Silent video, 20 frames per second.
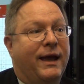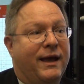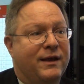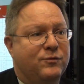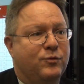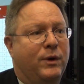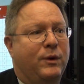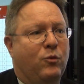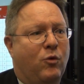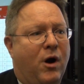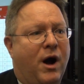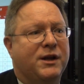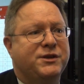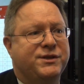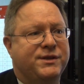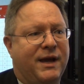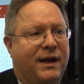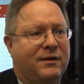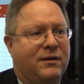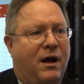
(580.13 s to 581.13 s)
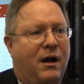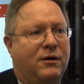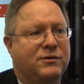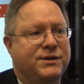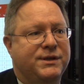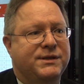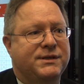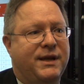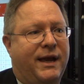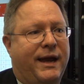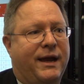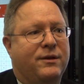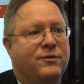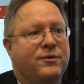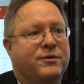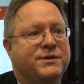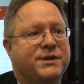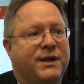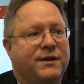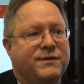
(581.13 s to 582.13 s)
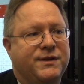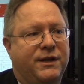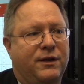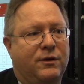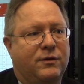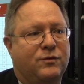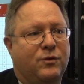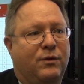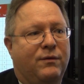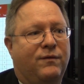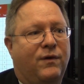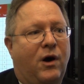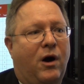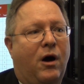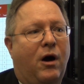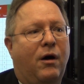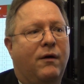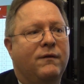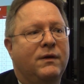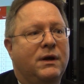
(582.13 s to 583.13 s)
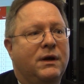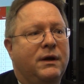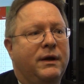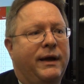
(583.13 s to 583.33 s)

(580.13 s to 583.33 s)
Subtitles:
as we watch technology standards continue to evolve